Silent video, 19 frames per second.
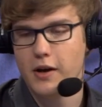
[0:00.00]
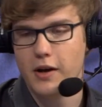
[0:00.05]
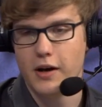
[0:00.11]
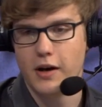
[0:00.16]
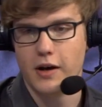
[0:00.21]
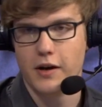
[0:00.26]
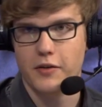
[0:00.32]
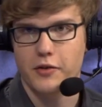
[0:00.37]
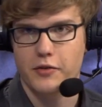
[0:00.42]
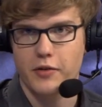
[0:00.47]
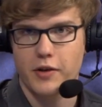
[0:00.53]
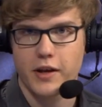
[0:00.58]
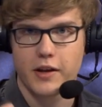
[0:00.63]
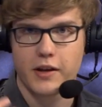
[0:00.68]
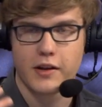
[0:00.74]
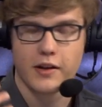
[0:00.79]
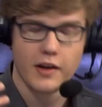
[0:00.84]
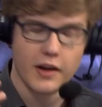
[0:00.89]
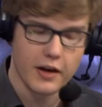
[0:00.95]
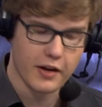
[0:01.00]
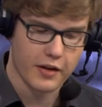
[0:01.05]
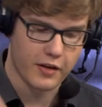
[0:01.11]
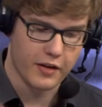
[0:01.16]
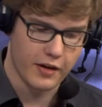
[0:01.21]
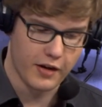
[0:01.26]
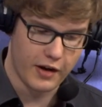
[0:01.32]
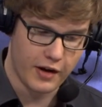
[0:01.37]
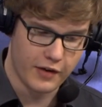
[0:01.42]
Uh, the Drake, uh,
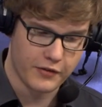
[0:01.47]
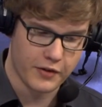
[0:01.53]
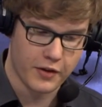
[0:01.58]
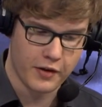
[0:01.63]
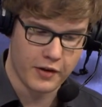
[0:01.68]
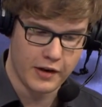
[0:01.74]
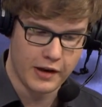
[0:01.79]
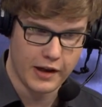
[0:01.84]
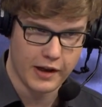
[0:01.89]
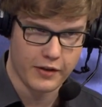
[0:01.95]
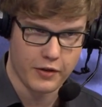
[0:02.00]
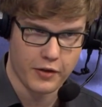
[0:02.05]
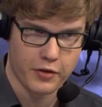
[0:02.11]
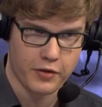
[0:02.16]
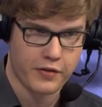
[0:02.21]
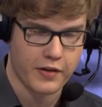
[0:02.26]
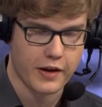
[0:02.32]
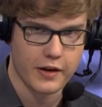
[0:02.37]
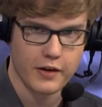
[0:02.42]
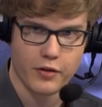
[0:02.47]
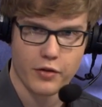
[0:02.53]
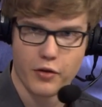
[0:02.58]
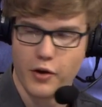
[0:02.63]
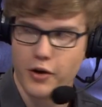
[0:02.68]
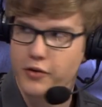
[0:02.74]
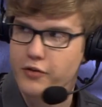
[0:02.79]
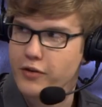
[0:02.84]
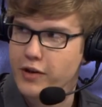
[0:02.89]
after like the second,
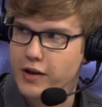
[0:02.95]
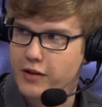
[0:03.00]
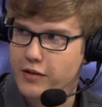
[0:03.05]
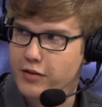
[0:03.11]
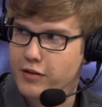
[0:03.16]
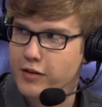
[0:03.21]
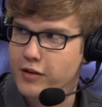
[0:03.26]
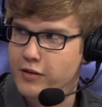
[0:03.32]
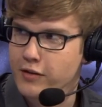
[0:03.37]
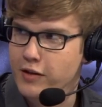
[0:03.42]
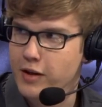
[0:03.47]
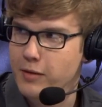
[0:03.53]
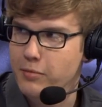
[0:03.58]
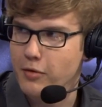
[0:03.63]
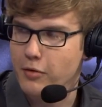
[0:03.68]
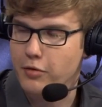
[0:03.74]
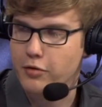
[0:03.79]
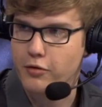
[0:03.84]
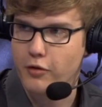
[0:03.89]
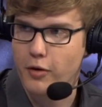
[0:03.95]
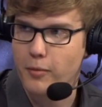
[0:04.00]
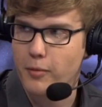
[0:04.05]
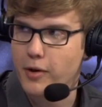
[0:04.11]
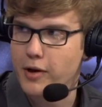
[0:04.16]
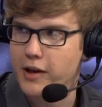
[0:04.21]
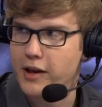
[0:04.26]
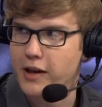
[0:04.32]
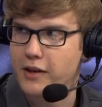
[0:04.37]
third Drake, it keeps on
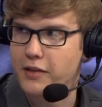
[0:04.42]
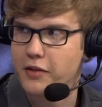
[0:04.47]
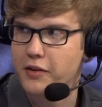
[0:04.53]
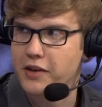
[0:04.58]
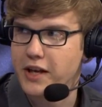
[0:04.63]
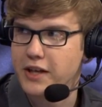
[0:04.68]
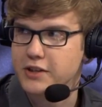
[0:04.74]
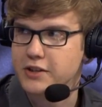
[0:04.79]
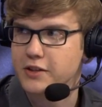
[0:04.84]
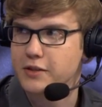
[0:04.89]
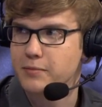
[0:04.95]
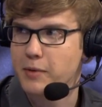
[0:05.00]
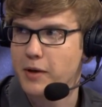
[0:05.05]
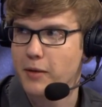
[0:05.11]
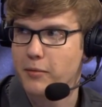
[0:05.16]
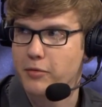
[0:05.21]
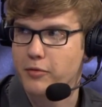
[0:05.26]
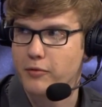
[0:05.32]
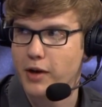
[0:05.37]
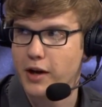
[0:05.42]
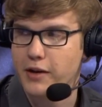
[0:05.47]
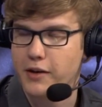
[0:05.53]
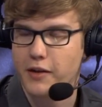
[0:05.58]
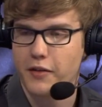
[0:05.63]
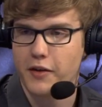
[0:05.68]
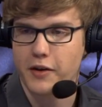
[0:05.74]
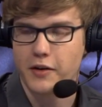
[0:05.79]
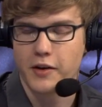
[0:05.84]
snowballing, and the danger just becomes
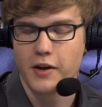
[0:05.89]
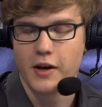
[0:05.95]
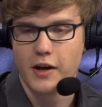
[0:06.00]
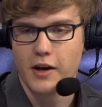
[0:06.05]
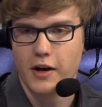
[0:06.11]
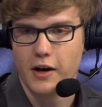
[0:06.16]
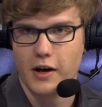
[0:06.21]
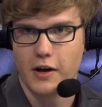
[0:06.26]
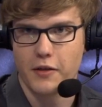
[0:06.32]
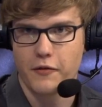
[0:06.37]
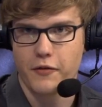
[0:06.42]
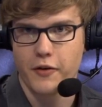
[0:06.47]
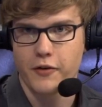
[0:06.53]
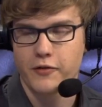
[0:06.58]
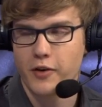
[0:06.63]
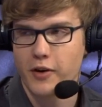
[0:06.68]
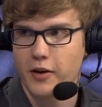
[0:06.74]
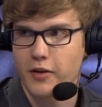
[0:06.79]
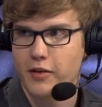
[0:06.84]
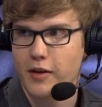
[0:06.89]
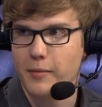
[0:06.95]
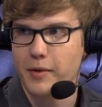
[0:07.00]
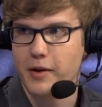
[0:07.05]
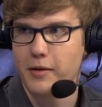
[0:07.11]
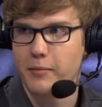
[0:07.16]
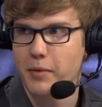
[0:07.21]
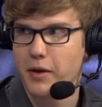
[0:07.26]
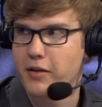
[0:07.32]
grander that uh, the fifth Drake is
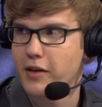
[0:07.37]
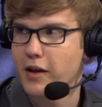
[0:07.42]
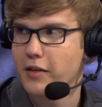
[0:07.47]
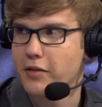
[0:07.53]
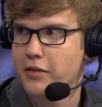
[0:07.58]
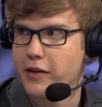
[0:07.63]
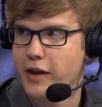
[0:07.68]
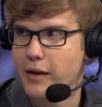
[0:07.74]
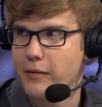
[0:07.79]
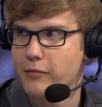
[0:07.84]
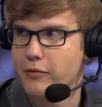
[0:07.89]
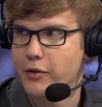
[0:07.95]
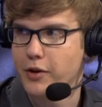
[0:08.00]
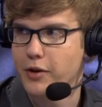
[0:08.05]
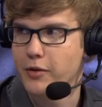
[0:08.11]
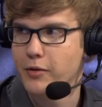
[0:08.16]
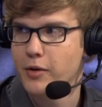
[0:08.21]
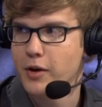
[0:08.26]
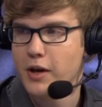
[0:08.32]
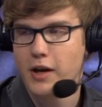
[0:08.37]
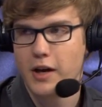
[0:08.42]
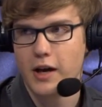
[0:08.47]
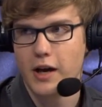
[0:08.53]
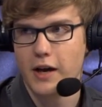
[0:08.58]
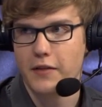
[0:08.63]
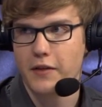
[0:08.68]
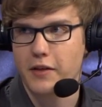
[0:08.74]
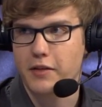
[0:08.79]
coming in and basically ends the game for you.
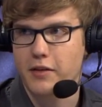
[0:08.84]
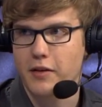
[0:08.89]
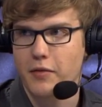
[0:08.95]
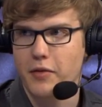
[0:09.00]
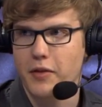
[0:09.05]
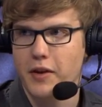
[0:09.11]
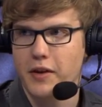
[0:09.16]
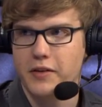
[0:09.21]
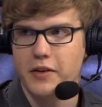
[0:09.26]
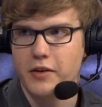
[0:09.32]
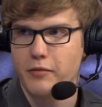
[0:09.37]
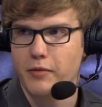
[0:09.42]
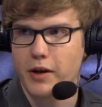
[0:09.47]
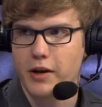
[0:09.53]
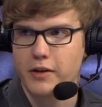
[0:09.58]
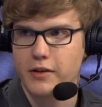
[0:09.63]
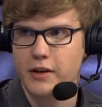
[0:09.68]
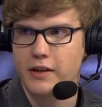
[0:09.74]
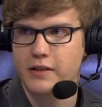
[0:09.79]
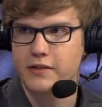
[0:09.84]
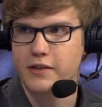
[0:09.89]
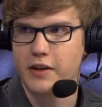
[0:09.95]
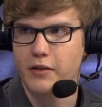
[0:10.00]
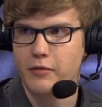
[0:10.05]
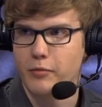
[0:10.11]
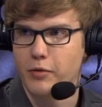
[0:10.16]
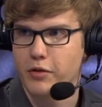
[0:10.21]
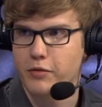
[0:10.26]
And that's something they didn't recognize, they
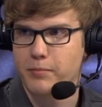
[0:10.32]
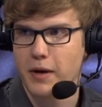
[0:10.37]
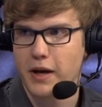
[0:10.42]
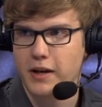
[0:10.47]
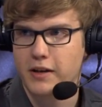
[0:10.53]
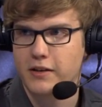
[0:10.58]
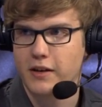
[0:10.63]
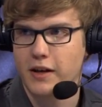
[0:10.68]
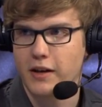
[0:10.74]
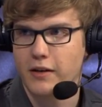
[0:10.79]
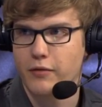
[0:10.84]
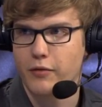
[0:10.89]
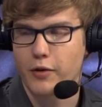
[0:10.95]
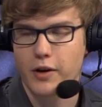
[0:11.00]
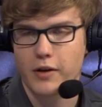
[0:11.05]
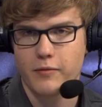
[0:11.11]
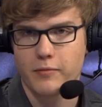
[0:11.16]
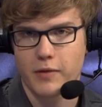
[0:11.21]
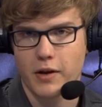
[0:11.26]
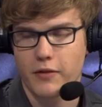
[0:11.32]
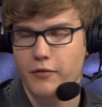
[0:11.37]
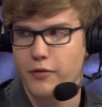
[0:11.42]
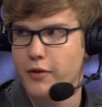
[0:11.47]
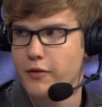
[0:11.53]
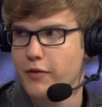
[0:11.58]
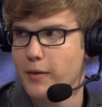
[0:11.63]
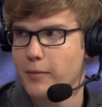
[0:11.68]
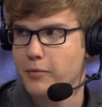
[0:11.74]
didn't respect, and Forgiven got
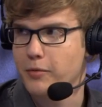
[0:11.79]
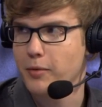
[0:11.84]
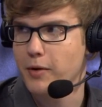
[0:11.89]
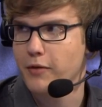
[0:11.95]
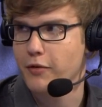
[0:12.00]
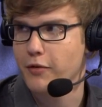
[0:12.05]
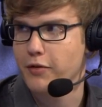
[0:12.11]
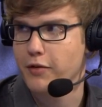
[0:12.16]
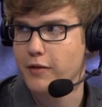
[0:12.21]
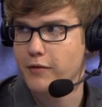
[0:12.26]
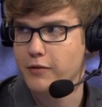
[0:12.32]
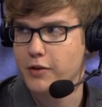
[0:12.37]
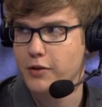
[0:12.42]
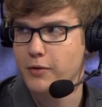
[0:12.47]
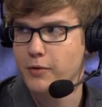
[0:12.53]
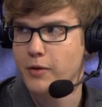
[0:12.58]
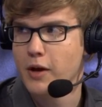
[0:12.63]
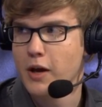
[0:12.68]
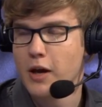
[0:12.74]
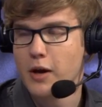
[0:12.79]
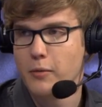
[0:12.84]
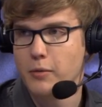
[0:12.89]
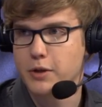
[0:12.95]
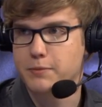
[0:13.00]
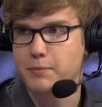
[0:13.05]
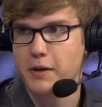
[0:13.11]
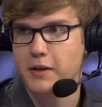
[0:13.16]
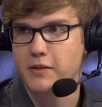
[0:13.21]
free farm twenty-four seven too,
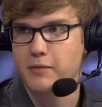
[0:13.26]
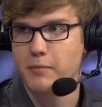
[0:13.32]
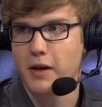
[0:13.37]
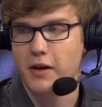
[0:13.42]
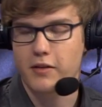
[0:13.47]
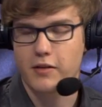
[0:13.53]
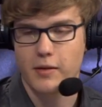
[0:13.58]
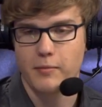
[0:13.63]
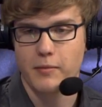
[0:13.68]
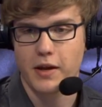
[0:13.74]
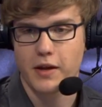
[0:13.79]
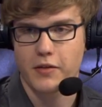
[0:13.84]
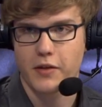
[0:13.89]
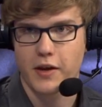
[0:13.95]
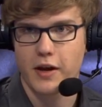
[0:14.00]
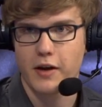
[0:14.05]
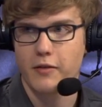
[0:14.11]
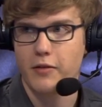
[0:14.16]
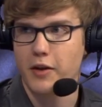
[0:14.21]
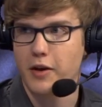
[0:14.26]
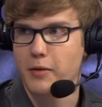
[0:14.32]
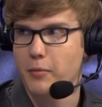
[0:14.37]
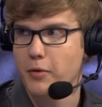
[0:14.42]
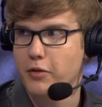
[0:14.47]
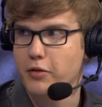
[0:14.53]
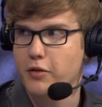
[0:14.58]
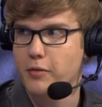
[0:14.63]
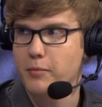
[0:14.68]
which basically makes him like the carry that he
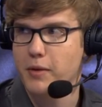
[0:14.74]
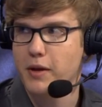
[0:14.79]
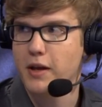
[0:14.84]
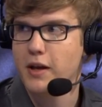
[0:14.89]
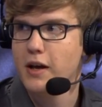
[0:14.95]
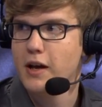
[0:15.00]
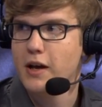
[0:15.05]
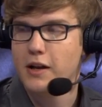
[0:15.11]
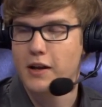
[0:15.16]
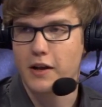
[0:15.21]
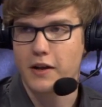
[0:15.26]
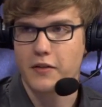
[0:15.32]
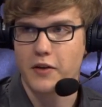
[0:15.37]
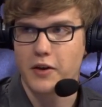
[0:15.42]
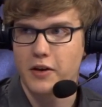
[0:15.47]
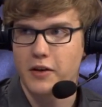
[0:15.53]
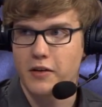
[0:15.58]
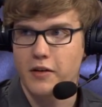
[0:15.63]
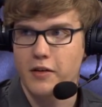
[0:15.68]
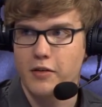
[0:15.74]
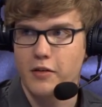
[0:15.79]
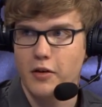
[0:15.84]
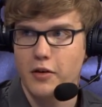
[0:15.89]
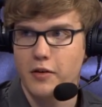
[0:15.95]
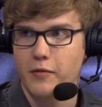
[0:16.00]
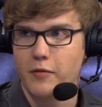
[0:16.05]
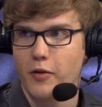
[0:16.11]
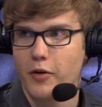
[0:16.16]
wants to be, like that is
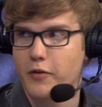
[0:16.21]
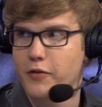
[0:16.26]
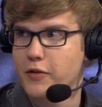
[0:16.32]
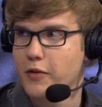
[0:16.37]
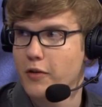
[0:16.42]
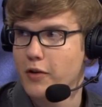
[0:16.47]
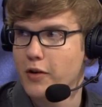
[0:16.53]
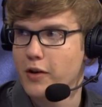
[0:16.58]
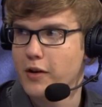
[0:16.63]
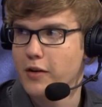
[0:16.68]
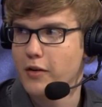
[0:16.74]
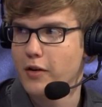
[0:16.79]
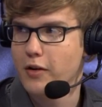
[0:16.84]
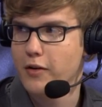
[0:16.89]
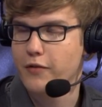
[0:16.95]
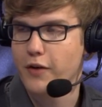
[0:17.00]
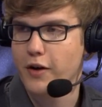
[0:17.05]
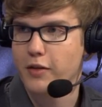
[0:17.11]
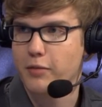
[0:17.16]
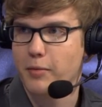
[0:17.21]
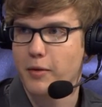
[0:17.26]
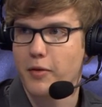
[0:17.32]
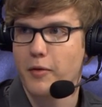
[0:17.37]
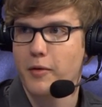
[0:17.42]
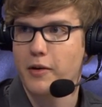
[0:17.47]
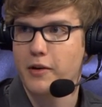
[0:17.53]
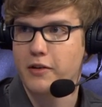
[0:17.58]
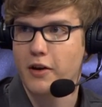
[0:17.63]
not involved in early, in early fights, but
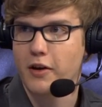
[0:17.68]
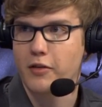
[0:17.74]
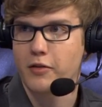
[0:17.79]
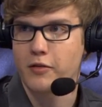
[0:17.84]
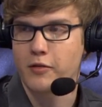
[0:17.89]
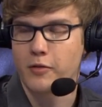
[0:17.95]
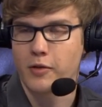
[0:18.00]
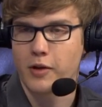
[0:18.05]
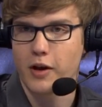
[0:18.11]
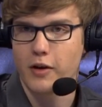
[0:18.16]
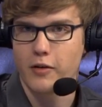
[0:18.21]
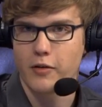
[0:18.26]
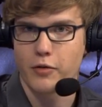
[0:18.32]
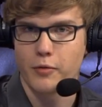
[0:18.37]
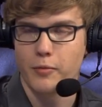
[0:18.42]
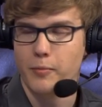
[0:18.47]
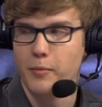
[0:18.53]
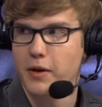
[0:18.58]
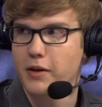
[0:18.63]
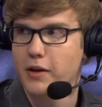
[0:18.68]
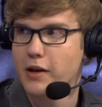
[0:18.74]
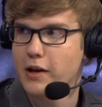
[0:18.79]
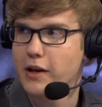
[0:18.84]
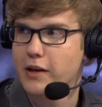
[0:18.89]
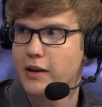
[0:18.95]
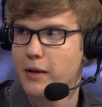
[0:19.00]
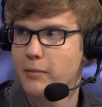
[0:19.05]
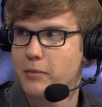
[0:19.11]
that tries to carry through mid and
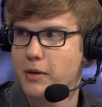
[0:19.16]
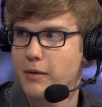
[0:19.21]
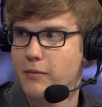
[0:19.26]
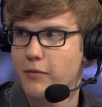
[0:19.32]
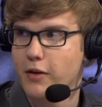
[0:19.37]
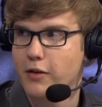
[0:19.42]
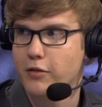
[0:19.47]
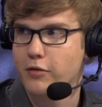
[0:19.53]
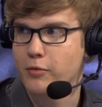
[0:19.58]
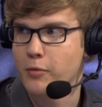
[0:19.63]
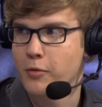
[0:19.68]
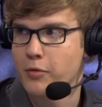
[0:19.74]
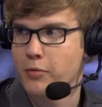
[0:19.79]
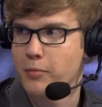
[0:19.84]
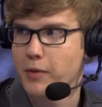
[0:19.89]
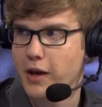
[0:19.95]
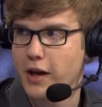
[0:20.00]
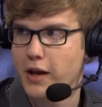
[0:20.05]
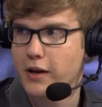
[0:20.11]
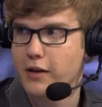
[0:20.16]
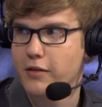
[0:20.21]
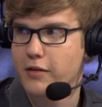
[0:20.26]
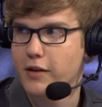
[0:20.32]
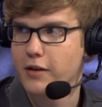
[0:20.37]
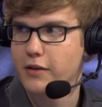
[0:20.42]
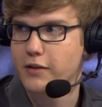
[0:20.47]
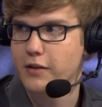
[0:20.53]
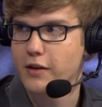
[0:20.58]
late game game team fights through his mechanics
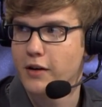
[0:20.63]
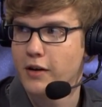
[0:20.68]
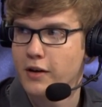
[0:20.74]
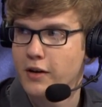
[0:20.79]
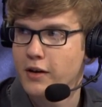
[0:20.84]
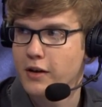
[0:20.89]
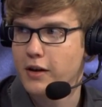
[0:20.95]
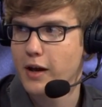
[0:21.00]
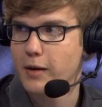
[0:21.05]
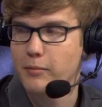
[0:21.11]
and uh, game